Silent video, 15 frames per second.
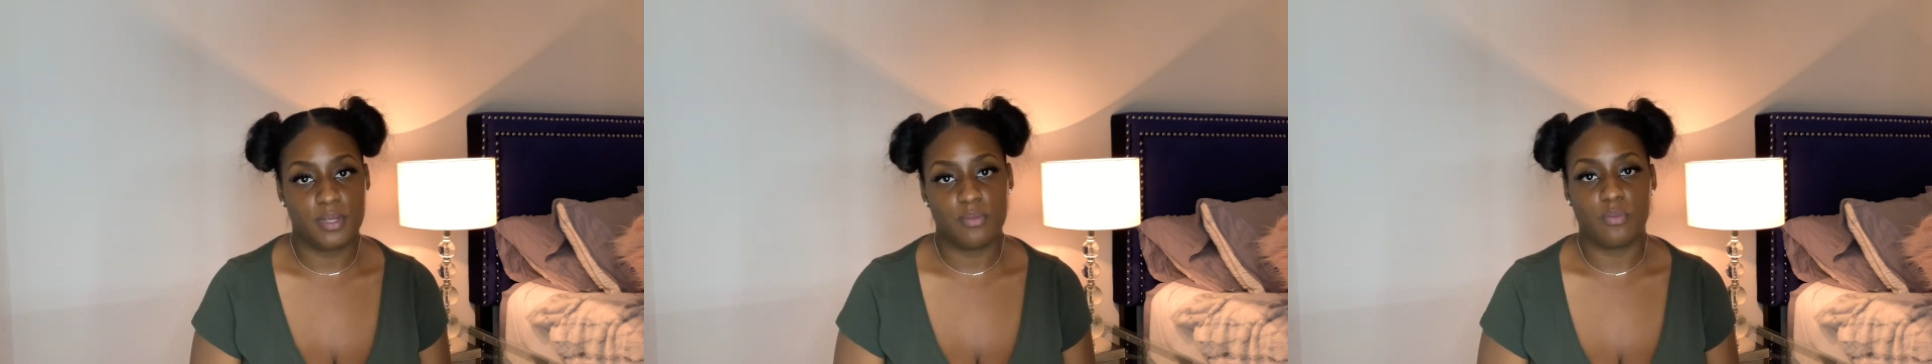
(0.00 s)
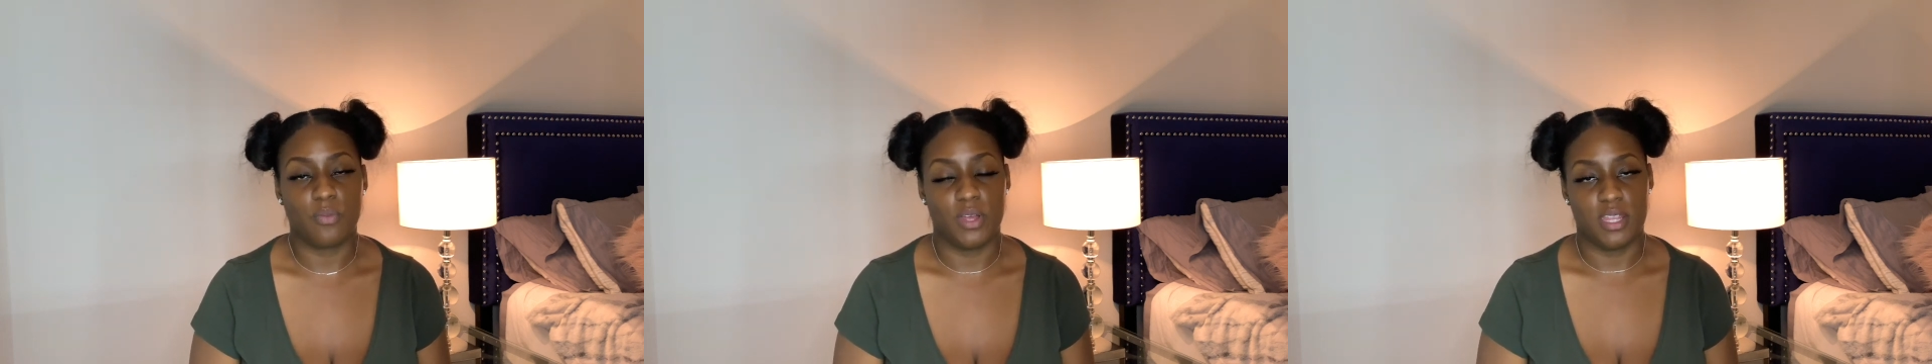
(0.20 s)

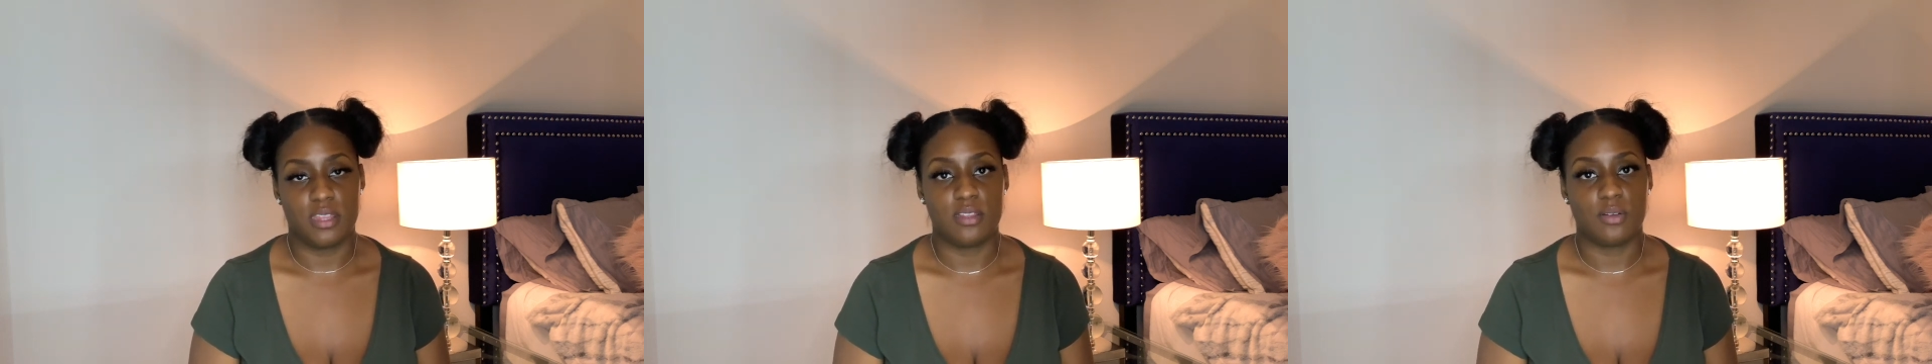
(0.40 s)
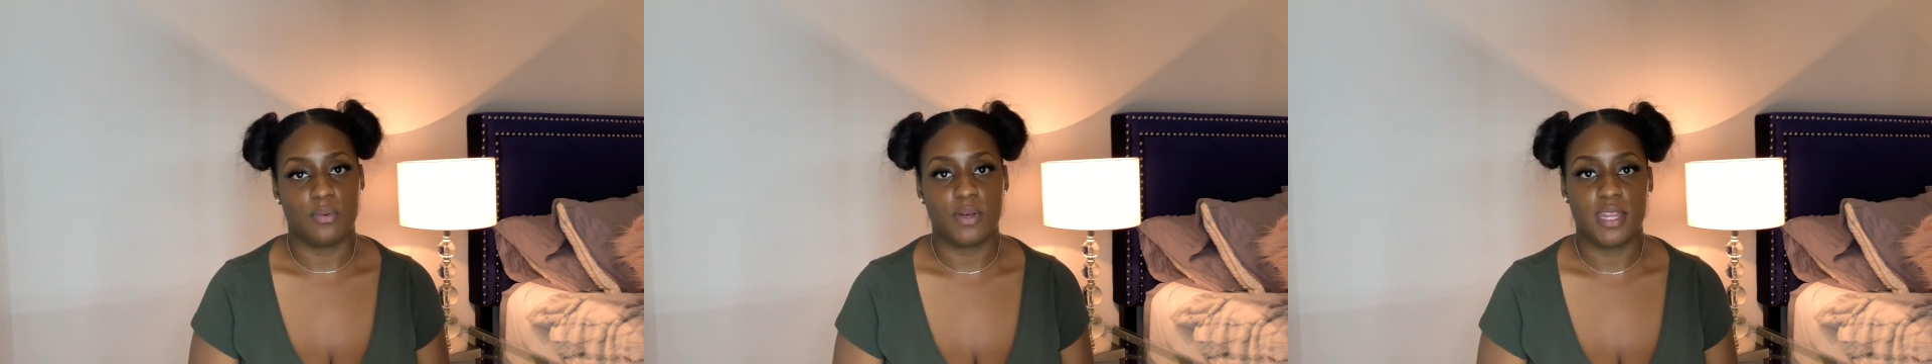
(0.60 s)
with
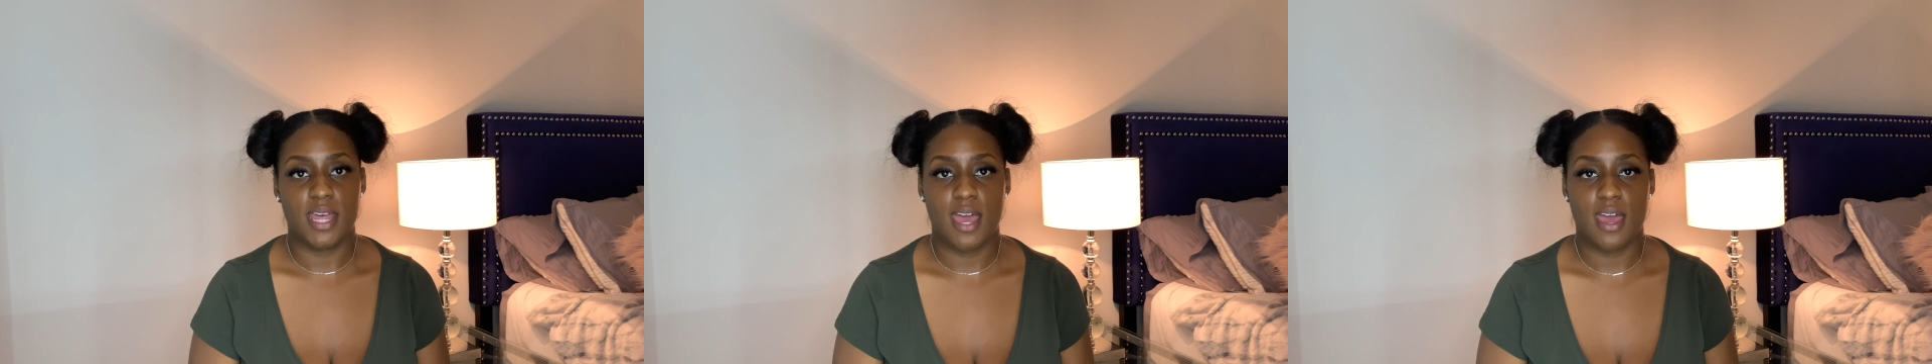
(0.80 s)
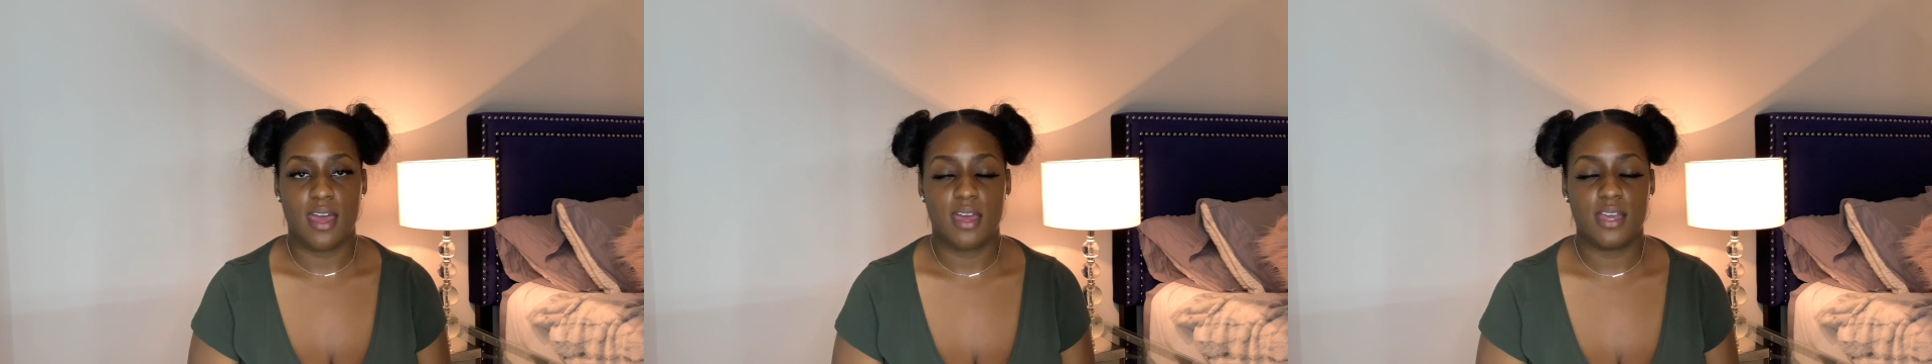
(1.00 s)
doing
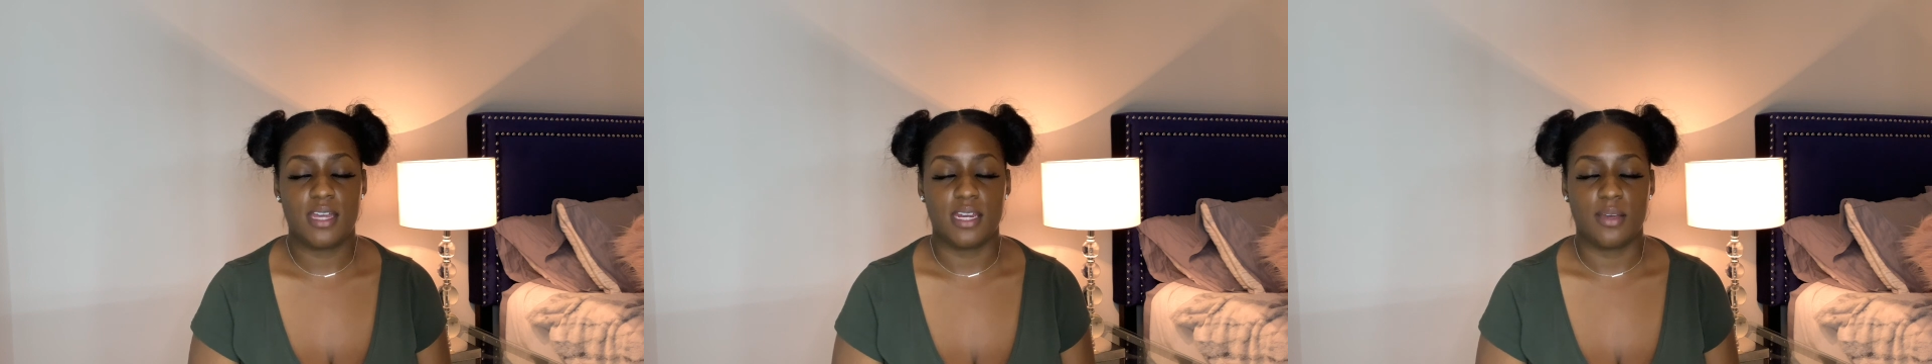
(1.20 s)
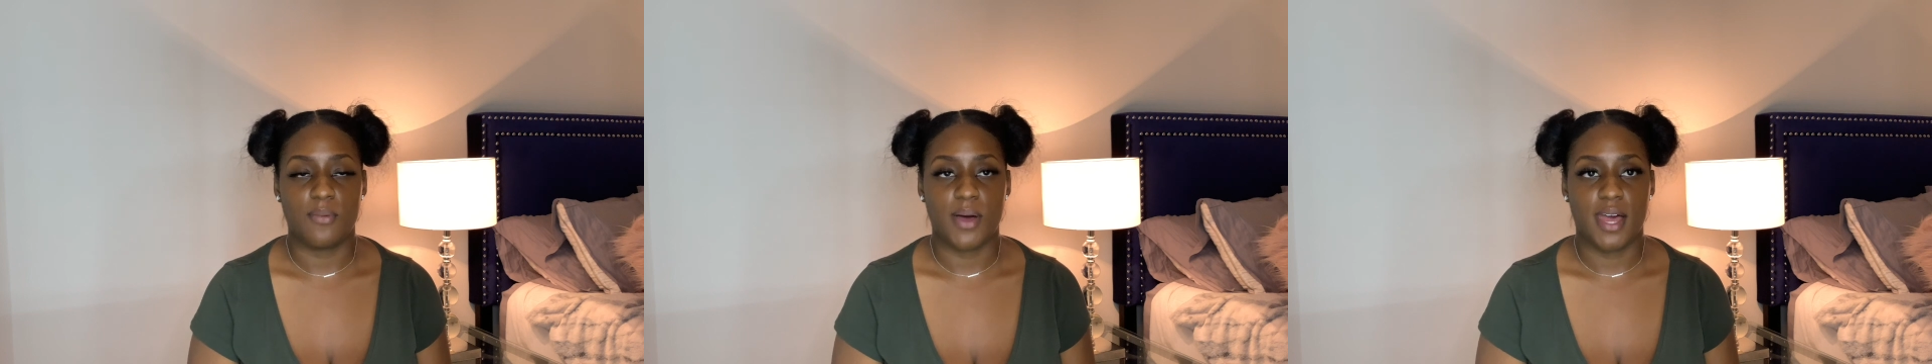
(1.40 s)
that
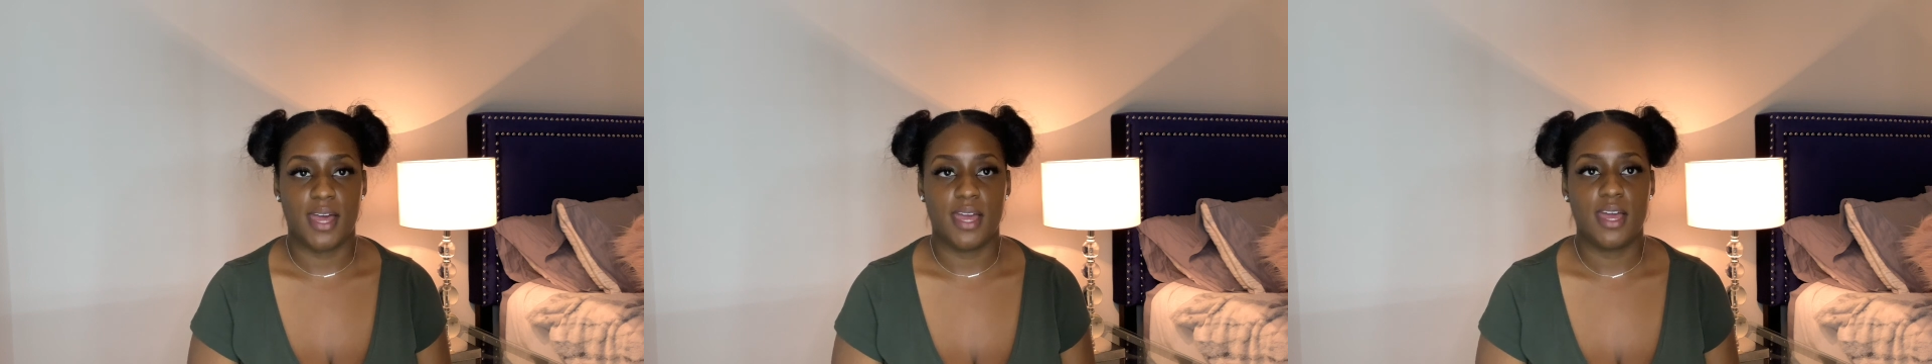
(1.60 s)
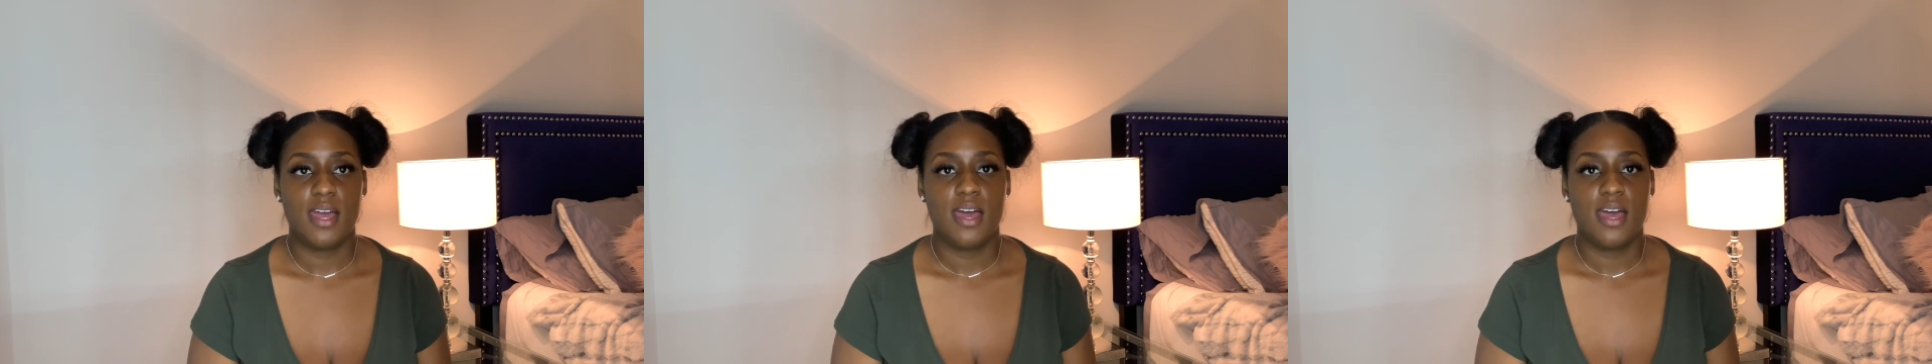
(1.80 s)
anyway.